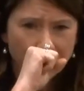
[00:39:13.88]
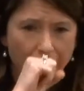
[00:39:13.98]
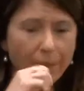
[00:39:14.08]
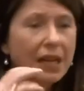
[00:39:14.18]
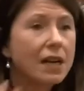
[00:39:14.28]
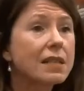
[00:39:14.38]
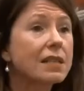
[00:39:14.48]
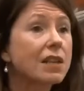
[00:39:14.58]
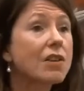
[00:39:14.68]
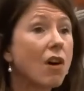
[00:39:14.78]
because
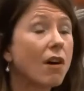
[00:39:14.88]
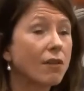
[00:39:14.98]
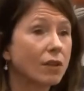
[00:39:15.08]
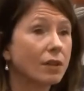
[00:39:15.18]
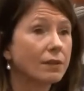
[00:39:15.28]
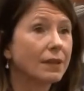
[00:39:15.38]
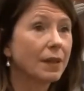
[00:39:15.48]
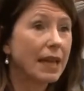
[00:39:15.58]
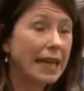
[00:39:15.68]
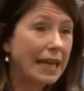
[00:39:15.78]
it's a novel,
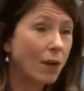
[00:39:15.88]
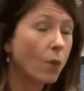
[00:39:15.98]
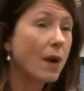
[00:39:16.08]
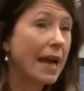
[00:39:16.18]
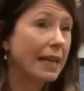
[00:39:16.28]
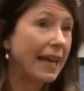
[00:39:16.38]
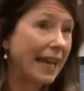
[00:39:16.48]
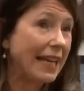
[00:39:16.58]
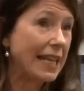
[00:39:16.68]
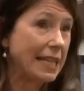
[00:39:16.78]
in a way
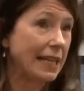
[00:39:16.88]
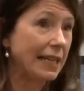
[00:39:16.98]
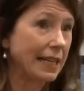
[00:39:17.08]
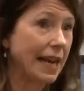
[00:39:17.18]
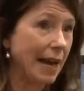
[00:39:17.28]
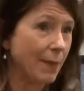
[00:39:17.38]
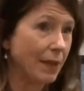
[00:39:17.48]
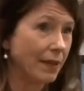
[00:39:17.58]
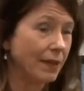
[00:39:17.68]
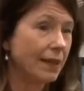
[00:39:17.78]
anything can
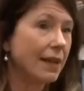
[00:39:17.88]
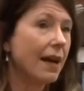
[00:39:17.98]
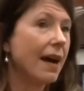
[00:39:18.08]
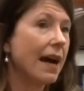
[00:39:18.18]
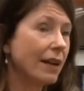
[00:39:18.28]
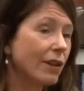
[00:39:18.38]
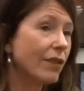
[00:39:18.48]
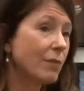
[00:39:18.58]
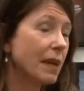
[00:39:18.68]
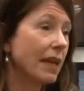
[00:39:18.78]
happen. I could
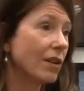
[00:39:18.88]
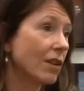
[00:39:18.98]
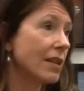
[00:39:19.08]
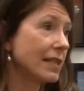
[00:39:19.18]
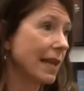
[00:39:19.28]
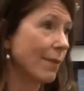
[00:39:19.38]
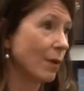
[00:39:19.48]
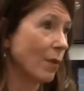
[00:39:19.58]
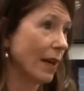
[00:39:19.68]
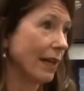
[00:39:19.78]
have made Ernest
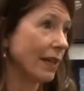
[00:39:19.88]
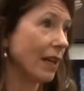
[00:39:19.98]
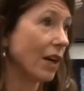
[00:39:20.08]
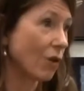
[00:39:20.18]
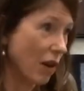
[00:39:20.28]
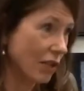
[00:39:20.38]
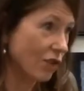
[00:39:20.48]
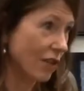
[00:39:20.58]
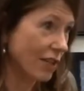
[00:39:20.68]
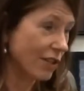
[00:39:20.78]
Hemingway a
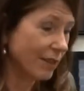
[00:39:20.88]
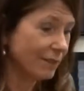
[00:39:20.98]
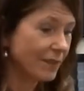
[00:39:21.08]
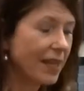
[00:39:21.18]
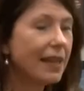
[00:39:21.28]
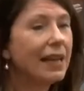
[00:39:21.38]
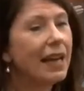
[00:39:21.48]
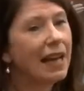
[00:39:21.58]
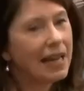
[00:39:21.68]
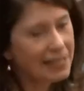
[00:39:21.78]
cross-dresser,
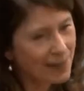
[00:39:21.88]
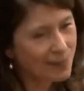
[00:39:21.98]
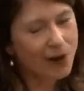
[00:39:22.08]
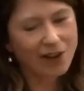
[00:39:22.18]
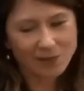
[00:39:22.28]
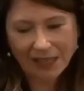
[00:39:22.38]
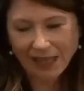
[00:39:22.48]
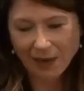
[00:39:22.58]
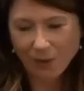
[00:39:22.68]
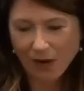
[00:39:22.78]
and some part of me
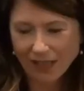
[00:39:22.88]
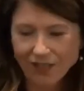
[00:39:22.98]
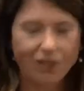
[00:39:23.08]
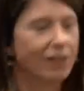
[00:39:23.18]
kind of wanted to.